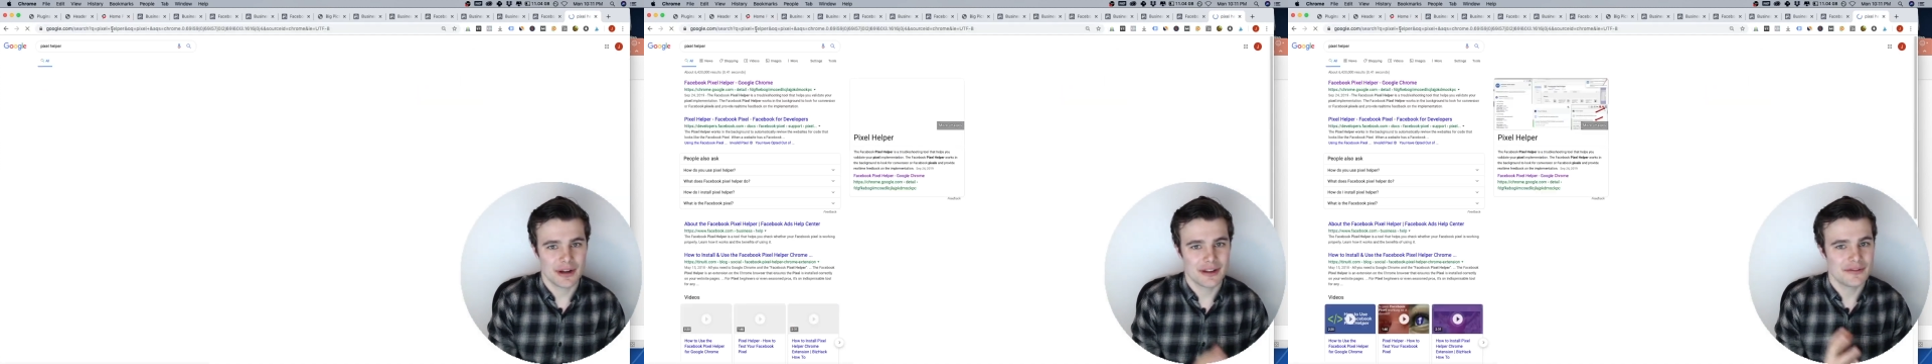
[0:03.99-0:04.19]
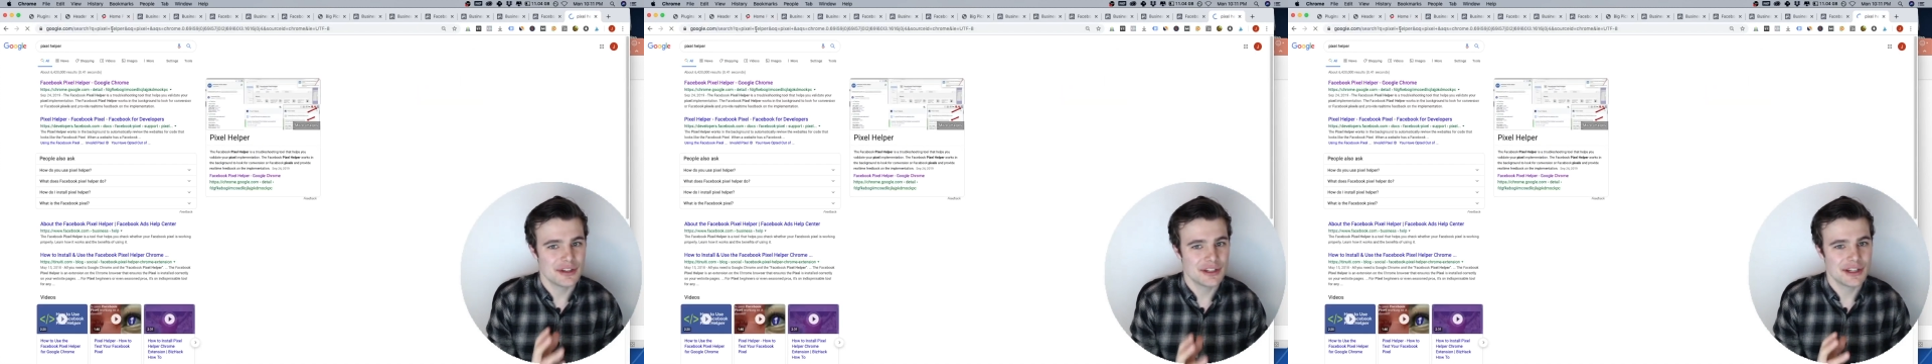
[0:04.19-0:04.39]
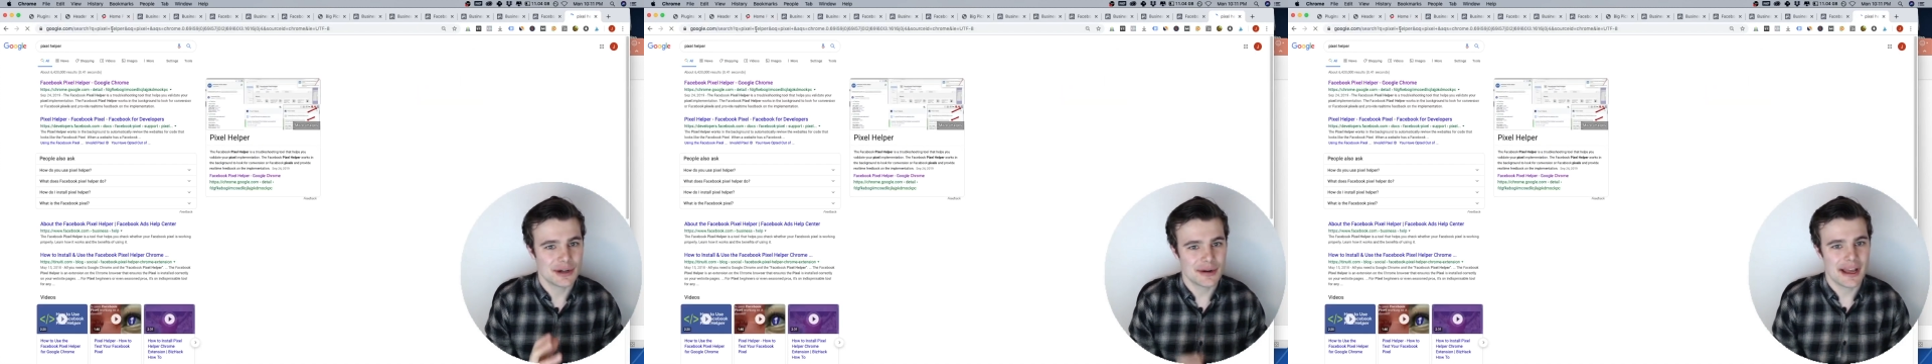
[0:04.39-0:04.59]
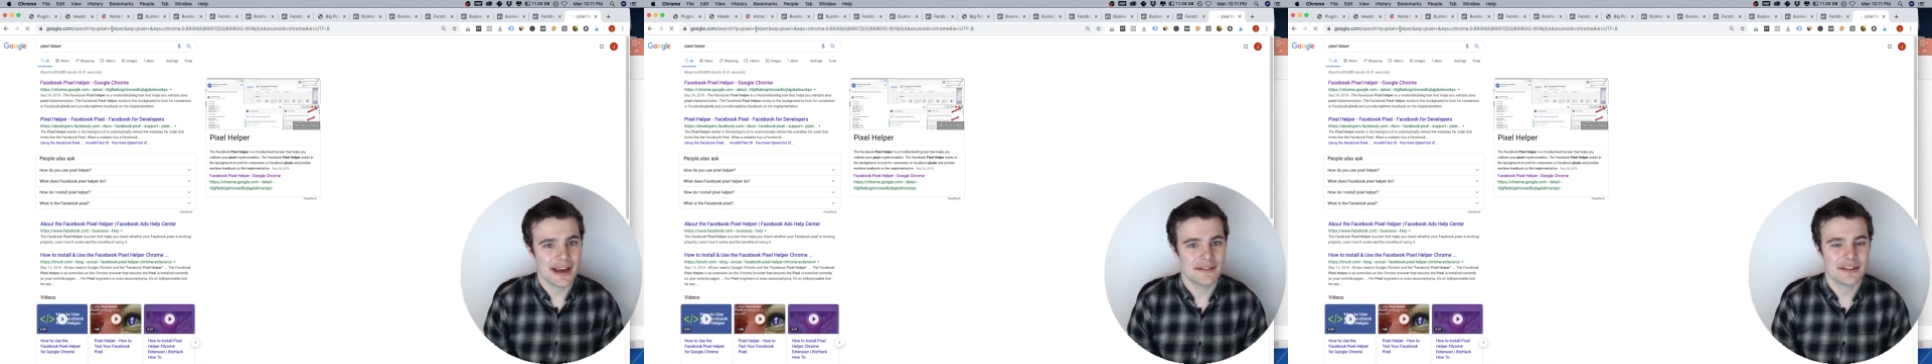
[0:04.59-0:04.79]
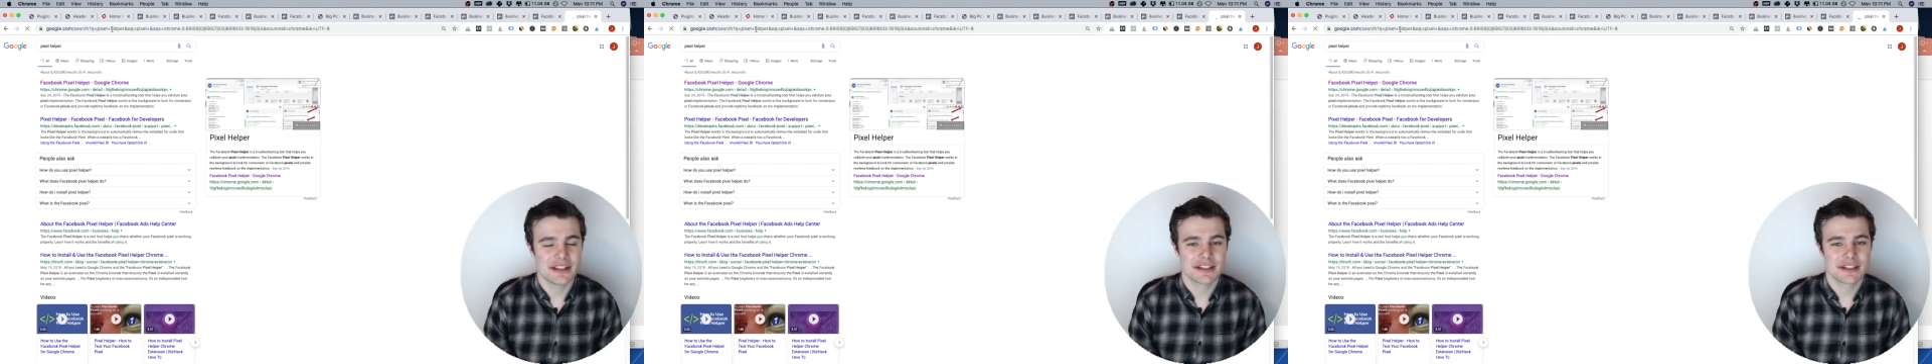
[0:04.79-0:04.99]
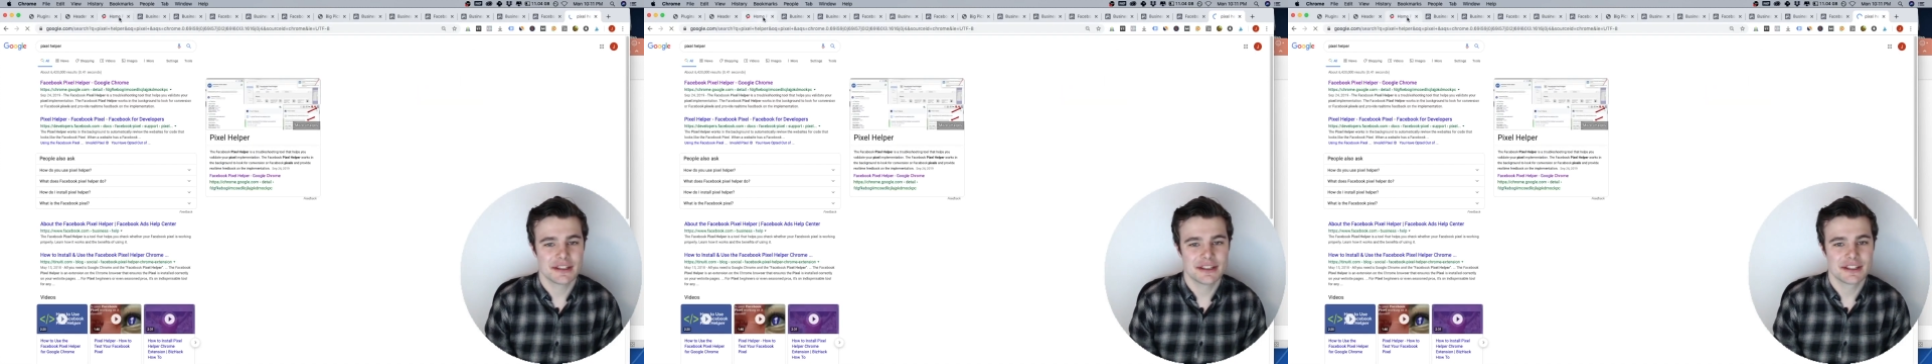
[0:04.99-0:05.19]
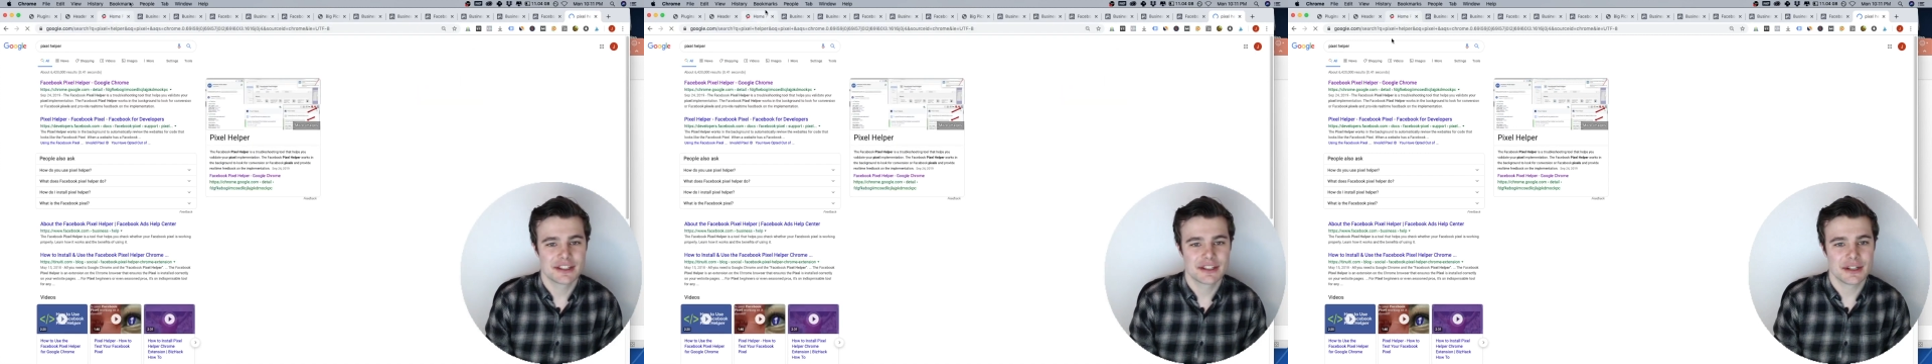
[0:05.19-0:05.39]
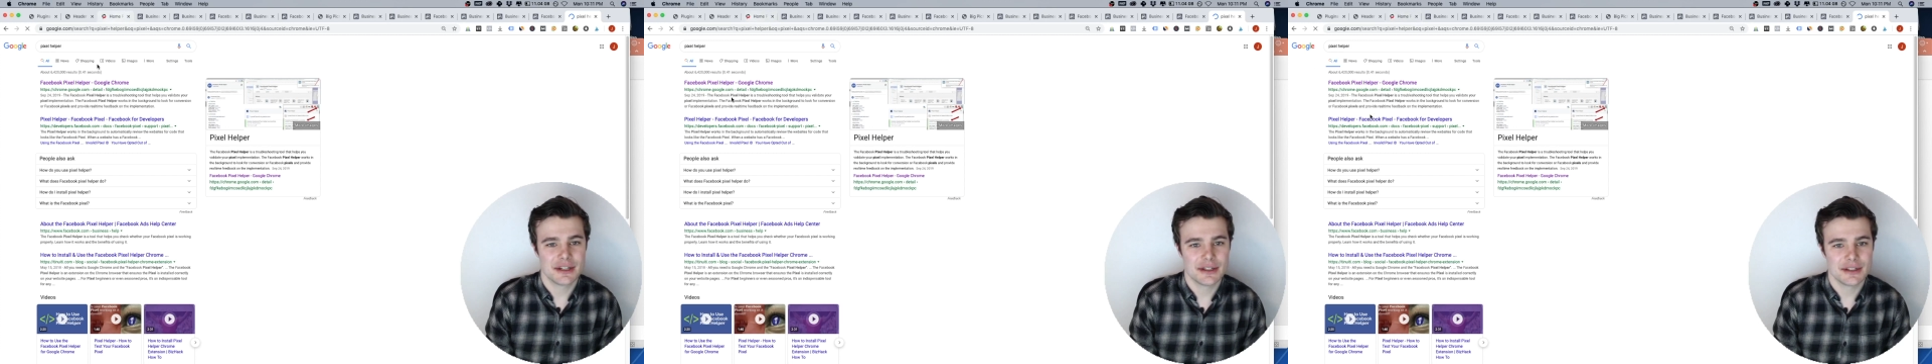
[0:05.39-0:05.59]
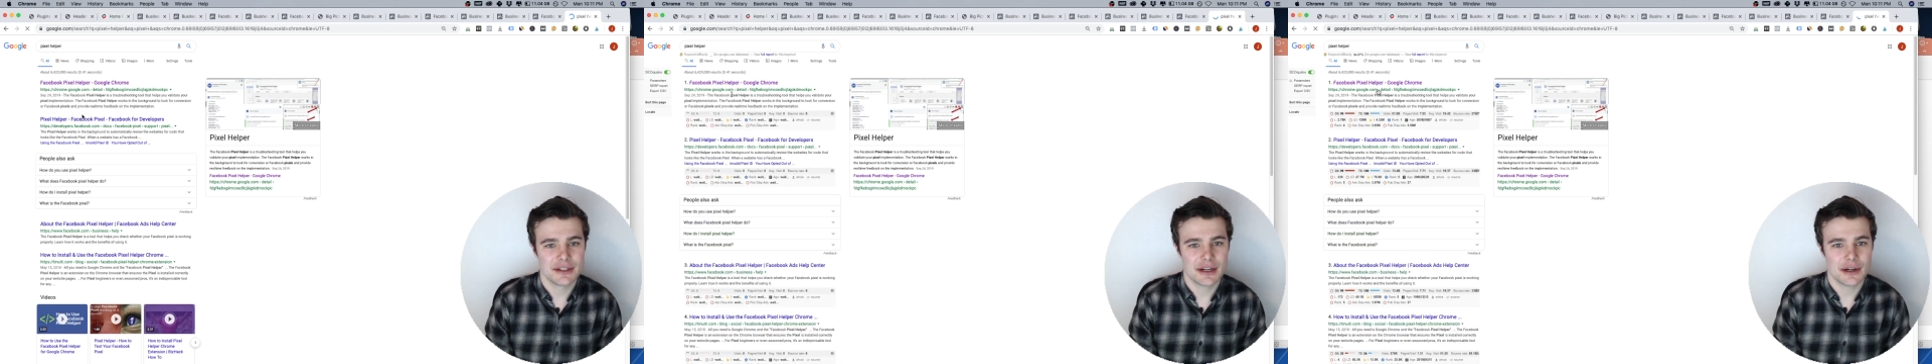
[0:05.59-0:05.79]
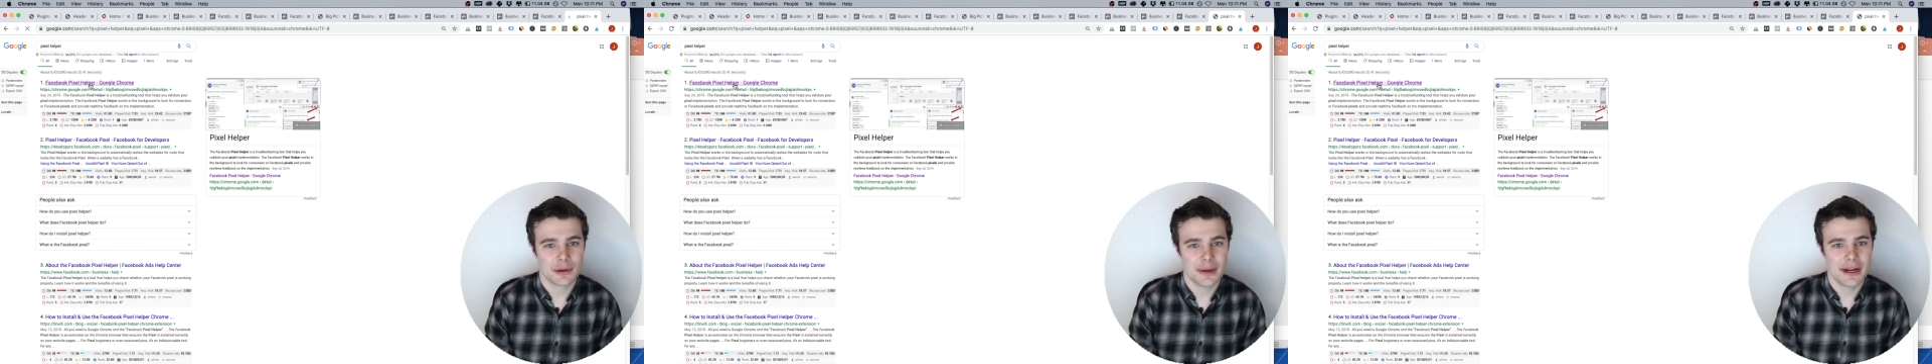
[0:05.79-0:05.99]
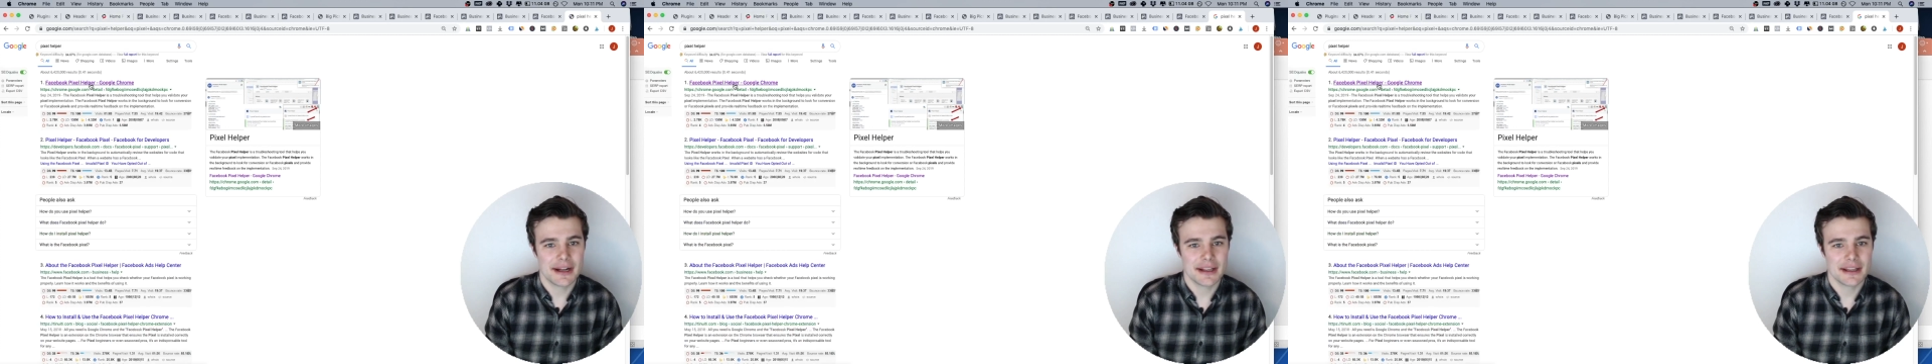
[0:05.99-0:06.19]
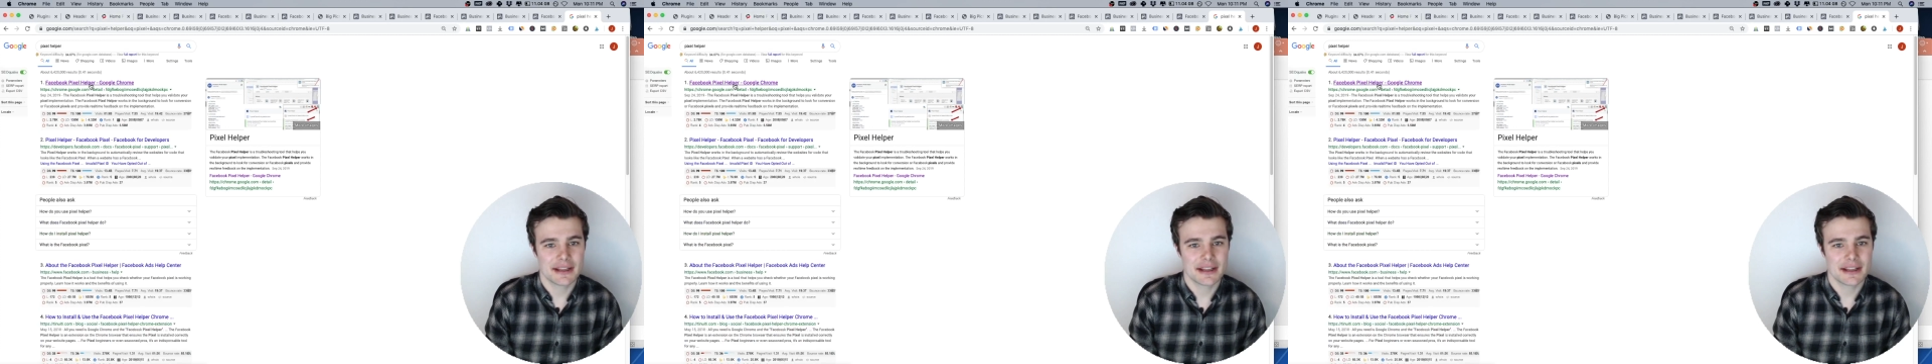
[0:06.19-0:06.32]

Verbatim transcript: if you don't have this installed already,